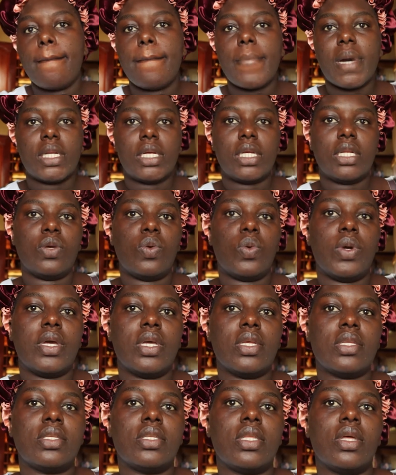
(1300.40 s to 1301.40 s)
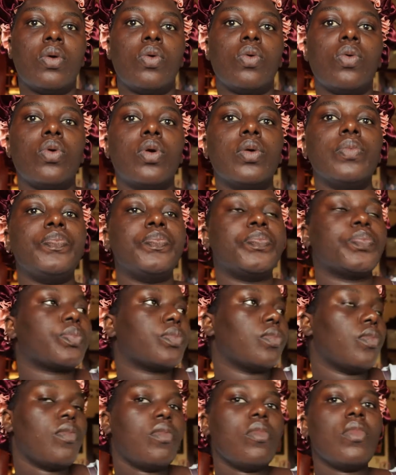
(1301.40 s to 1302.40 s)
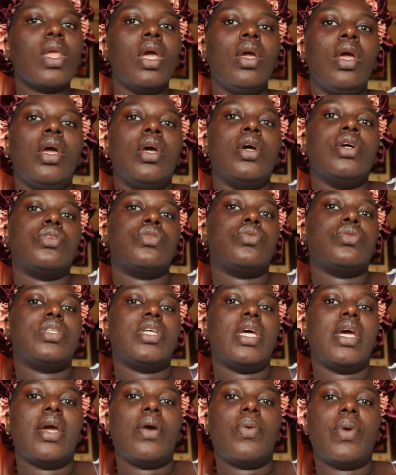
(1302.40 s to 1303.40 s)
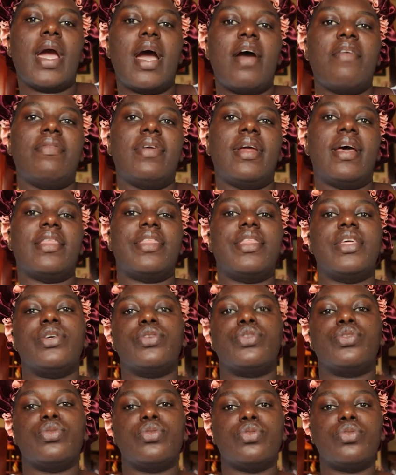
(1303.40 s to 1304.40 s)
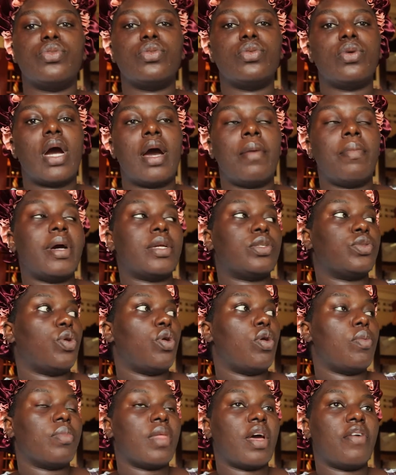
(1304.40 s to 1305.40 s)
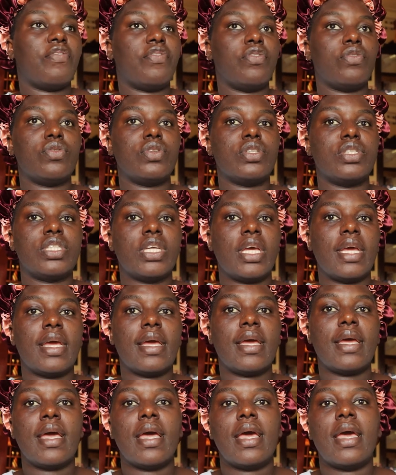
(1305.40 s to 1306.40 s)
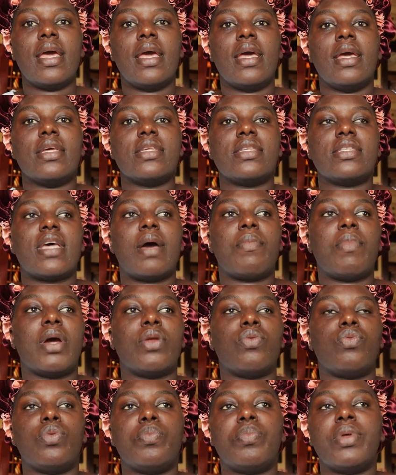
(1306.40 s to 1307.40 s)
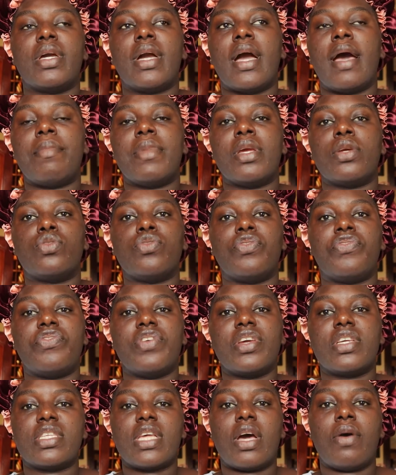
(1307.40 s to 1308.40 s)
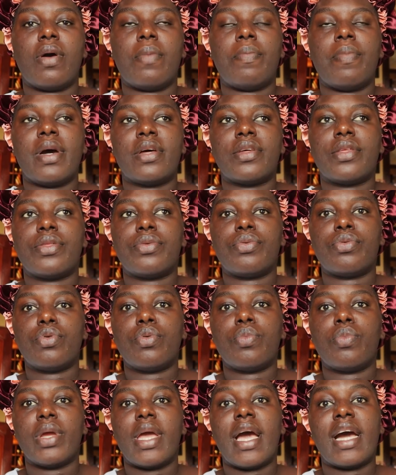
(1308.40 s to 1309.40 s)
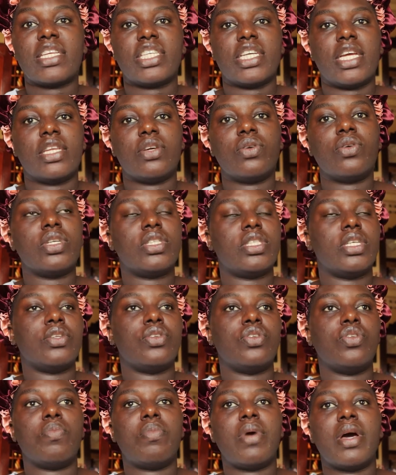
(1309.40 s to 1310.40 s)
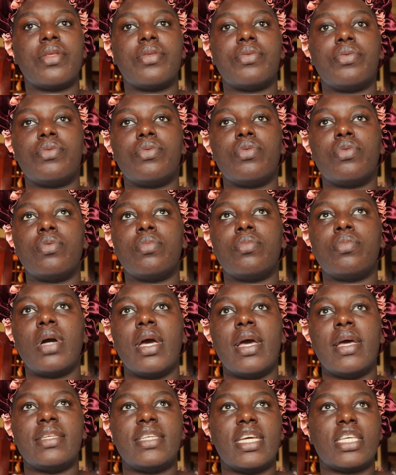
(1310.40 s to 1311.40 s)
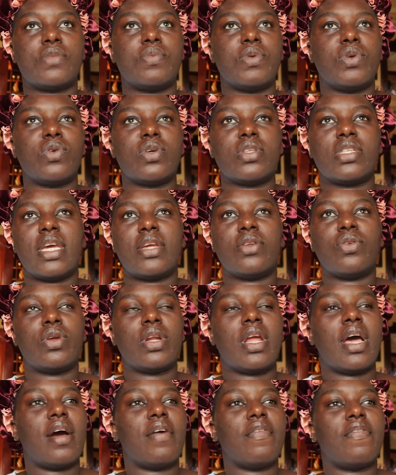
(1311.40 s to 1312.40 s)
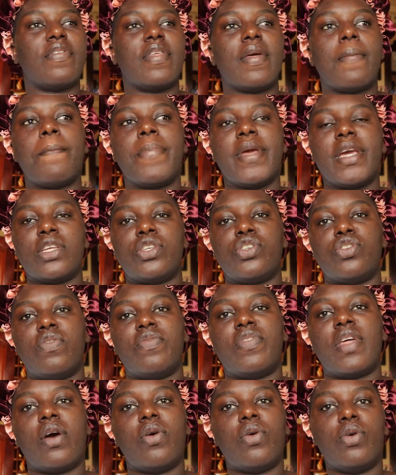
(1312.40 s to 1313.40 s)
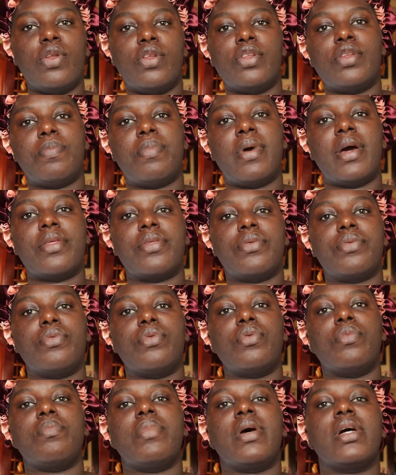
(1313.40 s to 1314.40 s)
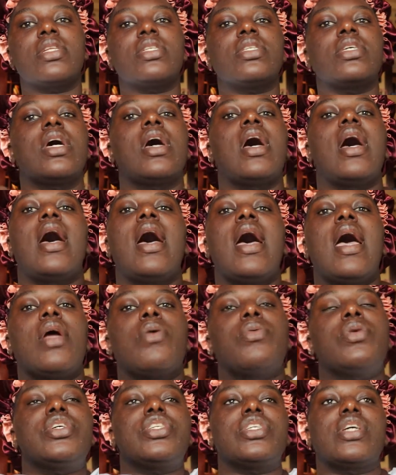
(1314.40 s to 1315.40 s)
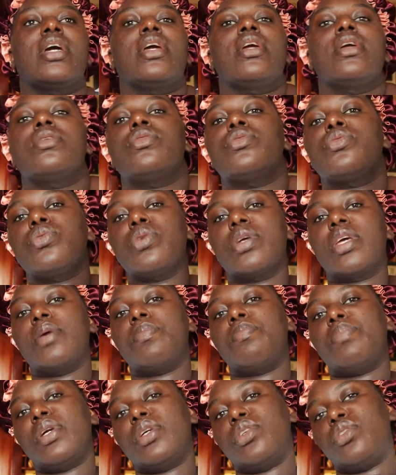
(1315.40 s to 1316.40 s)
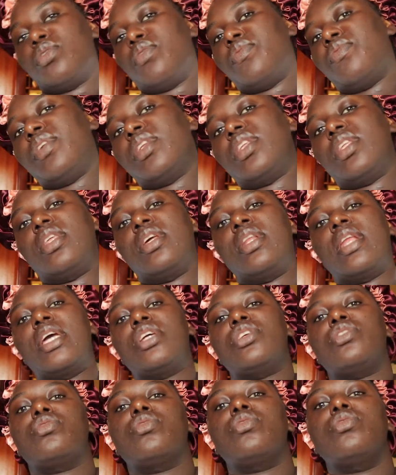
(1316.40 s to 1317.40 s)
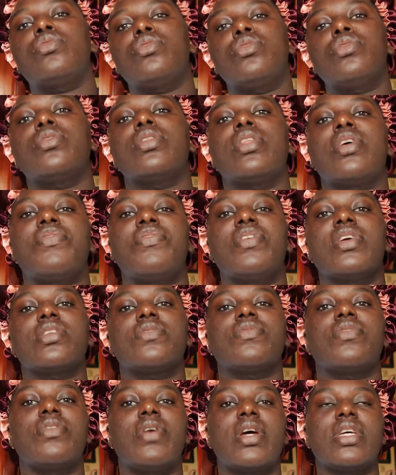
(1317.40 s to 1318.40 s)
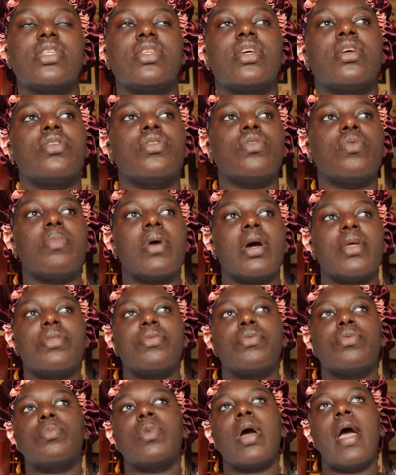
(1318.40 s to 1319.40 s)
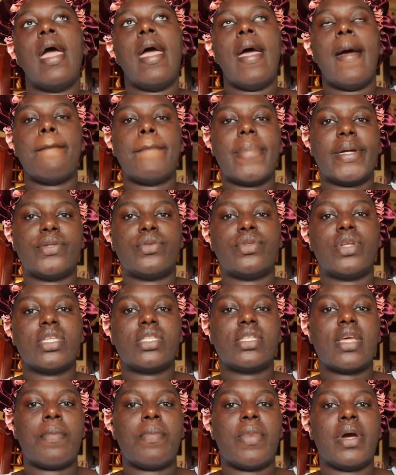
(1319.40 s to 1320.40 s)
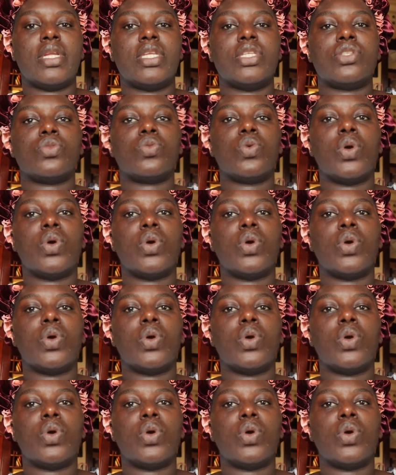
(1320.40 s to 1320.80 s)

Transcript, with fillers: but anyways they will go today we have nothing to do i'm at home the full day someone will be coming to fix our bathroom we actually got a new bathroom just because i don't have the picture of the old bathroom but i wish i took a picture of it then i showed you they fixed for us a new bathroom but today someone is